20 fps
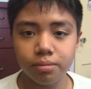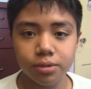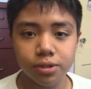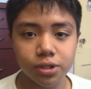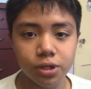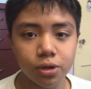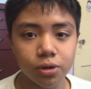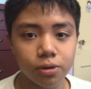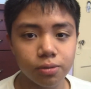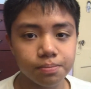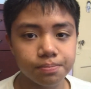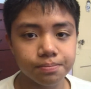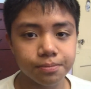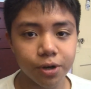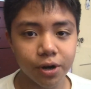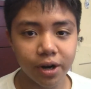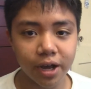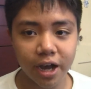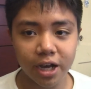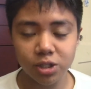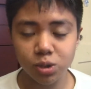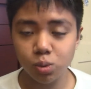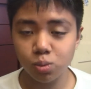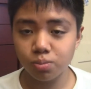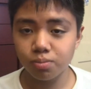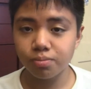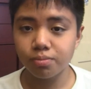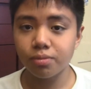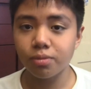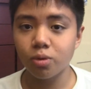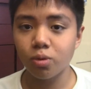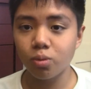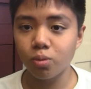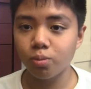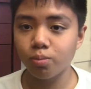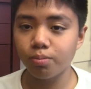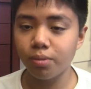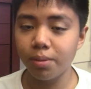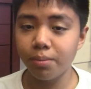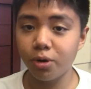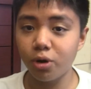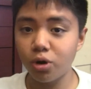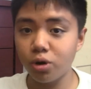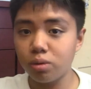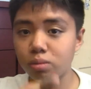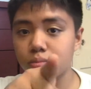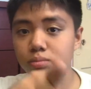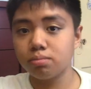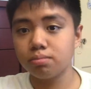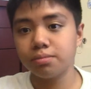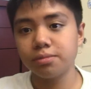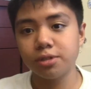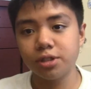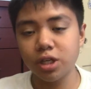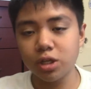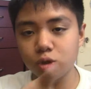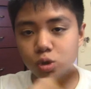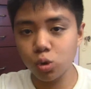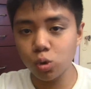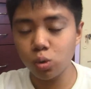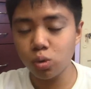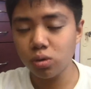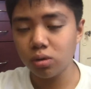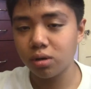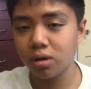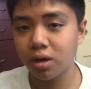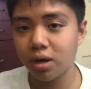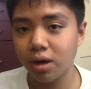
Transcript: So alright guys, remember stay tuned.